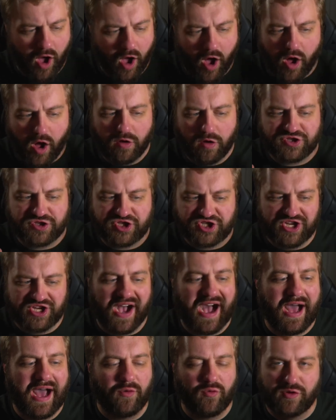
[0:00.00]
all
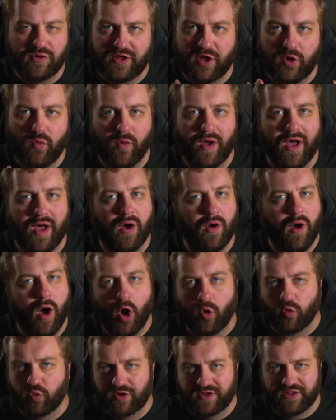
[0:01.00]
shot really well,
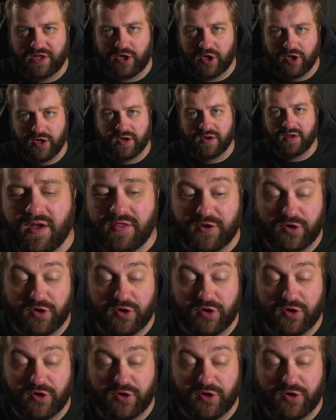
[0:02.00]
all really good.